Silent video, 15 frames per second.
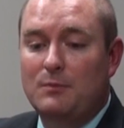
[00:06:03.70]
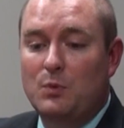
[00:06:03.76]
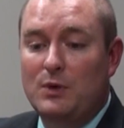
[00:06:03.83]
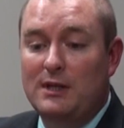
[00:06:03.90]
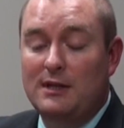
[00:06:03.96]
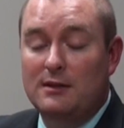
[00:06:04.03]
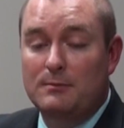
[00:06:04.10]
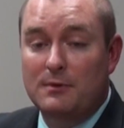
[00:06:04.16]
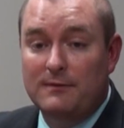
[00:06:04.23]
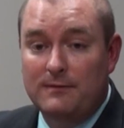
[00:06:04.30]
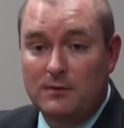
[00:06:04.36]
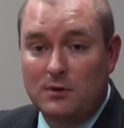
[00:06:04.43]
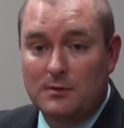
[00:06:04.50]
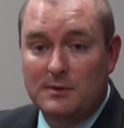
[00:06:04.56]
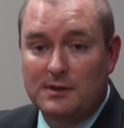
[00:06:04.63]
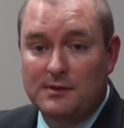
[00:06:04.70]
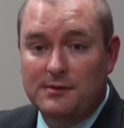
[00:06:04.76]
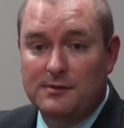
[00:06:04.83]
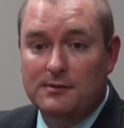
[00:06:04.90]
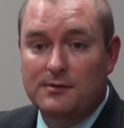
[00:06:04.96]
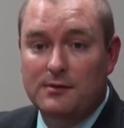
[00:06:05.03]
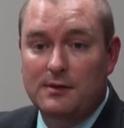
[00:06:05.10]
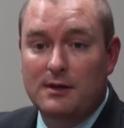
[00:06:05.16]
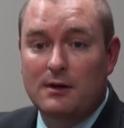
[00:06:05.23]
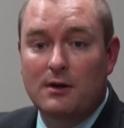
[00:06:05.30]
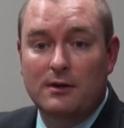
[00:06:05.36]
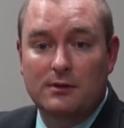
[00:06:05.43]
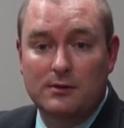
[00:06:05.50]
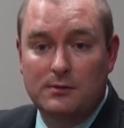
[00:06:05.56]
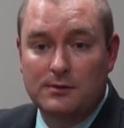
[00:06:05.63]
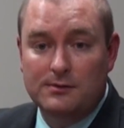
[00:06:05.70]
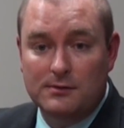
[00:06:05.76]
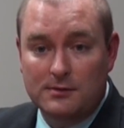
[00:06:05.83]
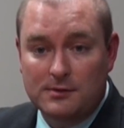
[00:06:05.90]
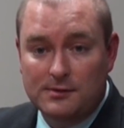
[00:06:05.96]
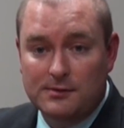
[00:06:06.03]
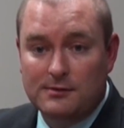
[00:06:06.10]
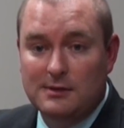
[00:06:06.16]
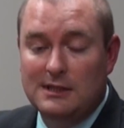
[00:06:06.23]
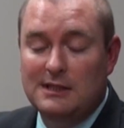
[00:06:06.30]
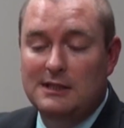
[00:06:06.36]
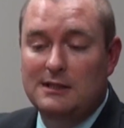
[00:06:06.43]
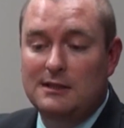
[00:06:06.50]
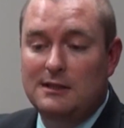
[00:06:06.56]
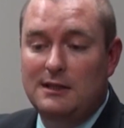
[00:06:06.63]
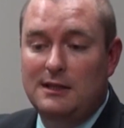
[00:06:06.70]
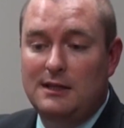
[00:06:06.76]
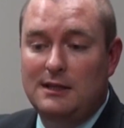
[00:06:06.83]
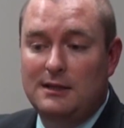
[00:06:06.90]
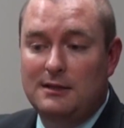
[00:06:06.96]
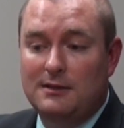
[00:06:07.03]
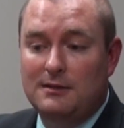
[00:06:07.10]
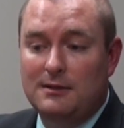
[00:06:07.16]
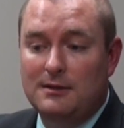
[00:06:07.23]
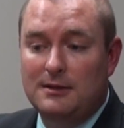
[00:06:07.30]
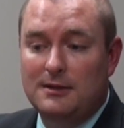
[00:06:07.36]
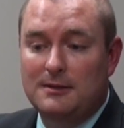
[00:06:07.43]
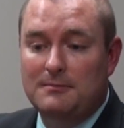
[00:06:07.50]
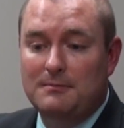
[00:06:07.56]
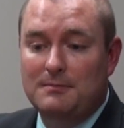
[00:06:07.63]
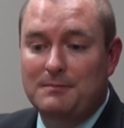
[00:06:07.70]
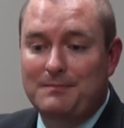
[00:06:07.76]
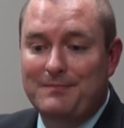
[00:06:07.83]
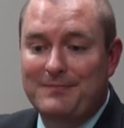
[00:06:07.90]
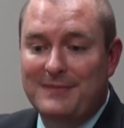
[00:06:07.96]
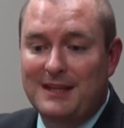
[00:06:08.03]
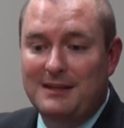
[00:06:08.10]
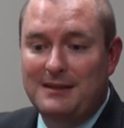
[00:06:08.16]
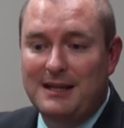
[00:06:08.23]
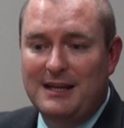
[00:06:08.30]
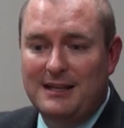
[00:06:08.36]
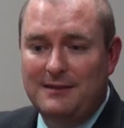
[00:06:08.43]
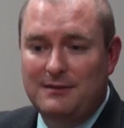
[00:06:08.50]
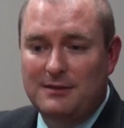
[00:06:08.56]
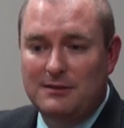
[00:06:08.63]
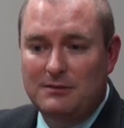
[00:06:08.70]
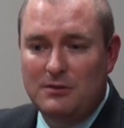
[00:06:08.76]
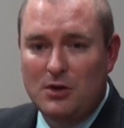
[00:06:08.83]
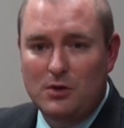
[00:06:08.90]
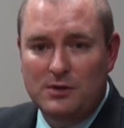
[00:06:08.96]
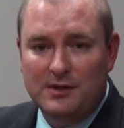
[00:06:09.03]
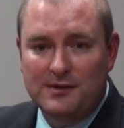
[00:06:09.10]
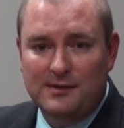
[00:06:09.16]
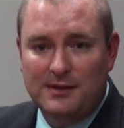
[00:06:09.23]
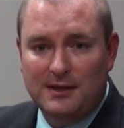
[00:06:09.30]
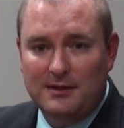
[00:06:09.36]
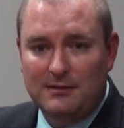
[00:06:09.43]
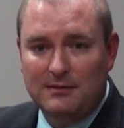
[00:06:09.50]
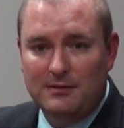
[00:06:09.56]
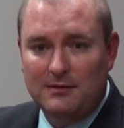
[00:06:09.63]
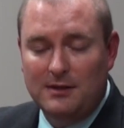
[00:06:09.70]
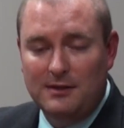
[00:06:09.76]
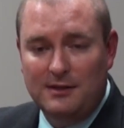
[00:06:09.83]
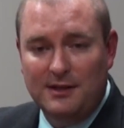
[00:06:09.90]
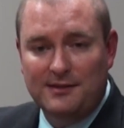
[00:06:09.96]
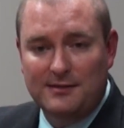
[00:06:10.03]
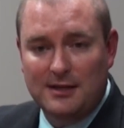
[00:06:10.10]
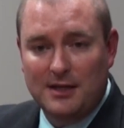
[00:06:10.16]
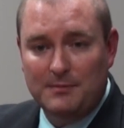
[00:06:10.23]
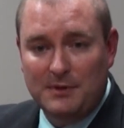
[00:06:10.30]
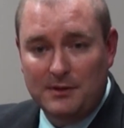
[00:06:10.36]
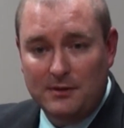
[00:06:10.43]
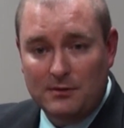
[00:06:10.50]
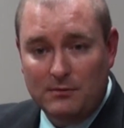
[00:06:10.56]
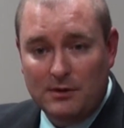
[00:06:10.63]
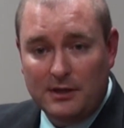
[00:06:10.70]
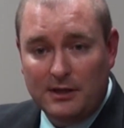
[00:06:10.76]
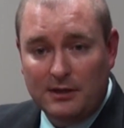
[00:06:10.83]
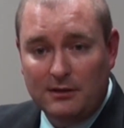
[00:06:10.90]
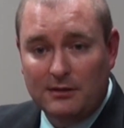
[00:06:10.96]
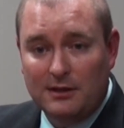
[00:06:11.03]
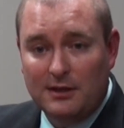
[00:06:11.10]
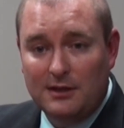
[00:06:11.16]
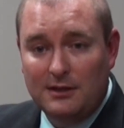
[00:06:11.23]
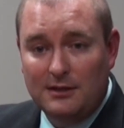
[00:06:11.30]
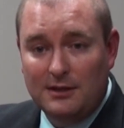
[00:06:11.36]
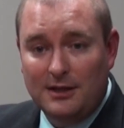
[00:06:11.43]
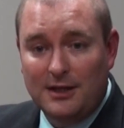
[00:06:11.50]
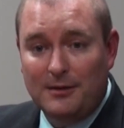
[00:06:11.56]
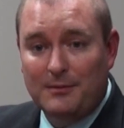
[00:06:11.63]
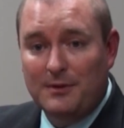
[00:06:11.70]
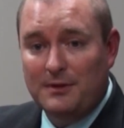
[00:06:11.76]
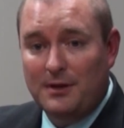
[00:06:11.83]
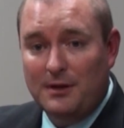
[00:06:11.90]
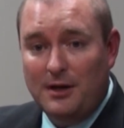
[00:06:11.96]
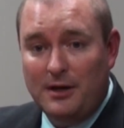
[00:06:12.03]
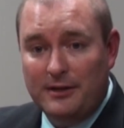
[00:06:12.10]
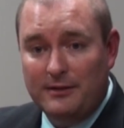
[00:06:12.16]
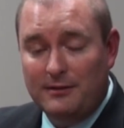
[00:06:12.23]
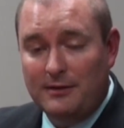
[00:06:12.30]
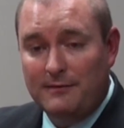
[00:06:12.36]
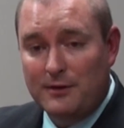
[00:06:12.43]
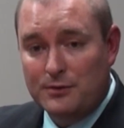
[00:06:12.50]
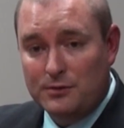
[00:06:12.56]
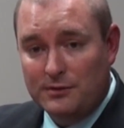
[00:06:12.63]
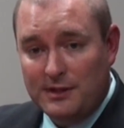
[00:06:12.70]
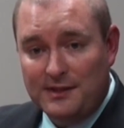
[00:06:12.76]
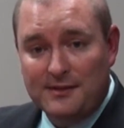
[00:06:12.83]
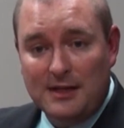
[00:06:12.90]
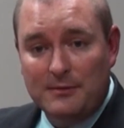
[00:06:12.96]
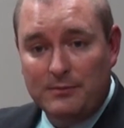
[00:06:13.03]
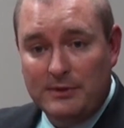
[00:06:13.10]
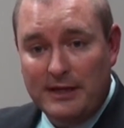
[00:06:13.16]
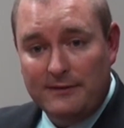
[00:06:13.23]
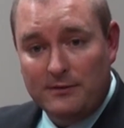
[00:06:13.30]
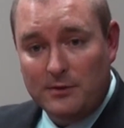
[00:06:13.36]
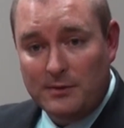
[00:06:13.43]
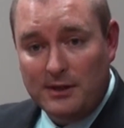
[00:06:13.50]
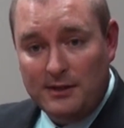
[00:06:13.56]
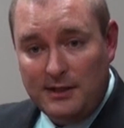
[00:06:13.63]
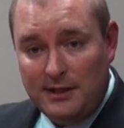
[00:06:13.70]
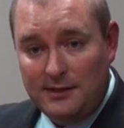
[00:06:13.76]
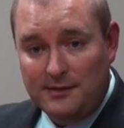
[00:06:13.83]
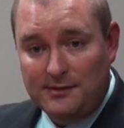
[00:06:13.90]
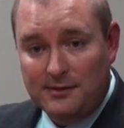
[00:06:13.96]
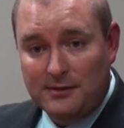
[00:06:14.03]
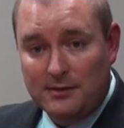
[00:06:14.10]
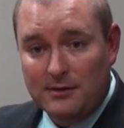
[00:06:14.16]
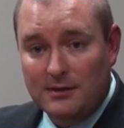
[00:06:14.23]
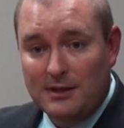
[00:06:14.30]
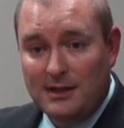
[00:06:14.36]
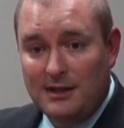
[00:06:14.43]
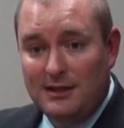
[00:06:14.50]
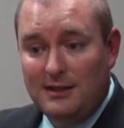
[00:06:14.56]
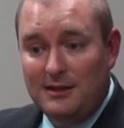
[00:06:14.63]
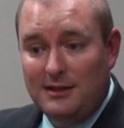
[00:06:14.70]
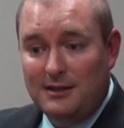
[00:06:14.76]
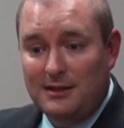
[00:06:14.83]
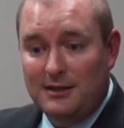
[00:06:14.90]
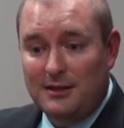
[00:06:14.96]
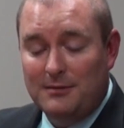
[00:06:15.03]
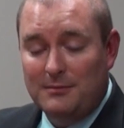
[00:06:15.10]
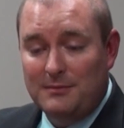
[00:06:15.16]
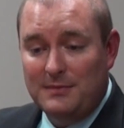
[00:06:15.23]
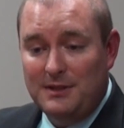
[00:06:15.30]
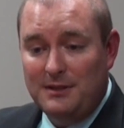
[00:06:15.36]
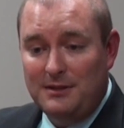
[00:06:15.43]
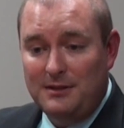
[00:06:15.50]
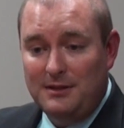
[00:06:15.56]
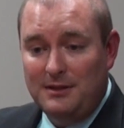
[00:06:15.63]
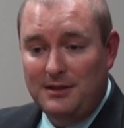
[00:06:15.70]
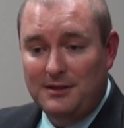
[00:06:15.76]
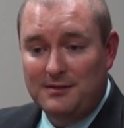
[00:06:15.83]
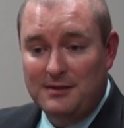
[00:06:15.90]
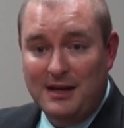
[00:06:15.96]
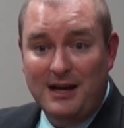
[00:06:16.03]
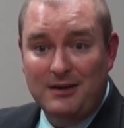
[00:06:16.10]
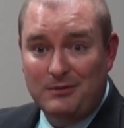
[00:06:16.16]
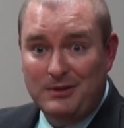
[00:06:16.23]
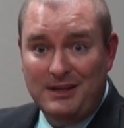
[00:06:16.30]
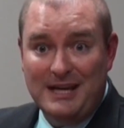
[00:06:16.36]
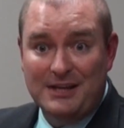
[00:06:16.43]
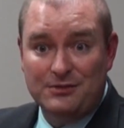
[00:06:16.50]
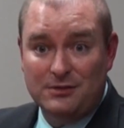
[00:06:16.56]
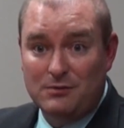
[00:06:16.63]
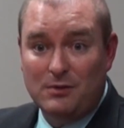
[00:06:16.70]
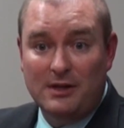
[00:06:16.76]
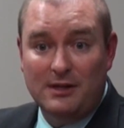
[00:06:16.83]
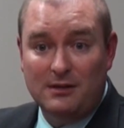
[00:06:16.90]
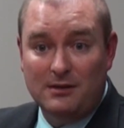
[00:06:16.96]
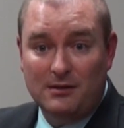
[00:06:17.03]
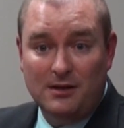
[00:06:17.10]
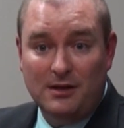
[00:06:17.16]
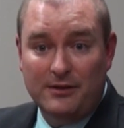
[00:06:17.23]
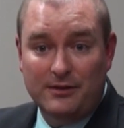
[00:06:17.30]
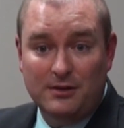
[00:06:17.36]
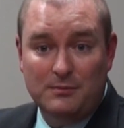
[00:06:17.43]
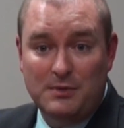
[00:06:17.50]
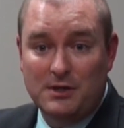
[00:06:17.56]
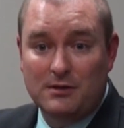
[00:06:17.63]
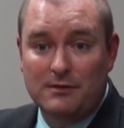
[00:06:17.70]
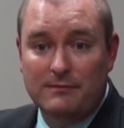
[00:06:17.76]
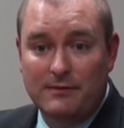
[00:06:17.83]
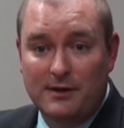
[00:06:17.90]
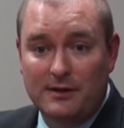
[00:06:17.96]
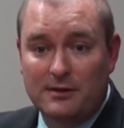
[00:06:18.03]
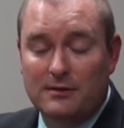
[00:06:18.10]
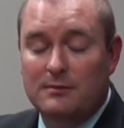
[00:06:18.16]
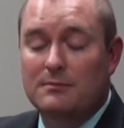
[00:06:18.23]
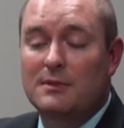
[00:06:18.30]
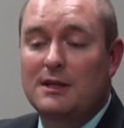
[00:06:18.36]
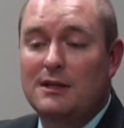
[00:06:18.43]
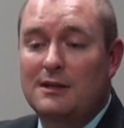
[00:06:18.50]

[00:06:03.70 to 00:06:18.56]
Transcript: We need the performance so that our users can not even notice that the desktop that they're running on a virtual desktop platform in the data center is not actually running on the computer in front of them.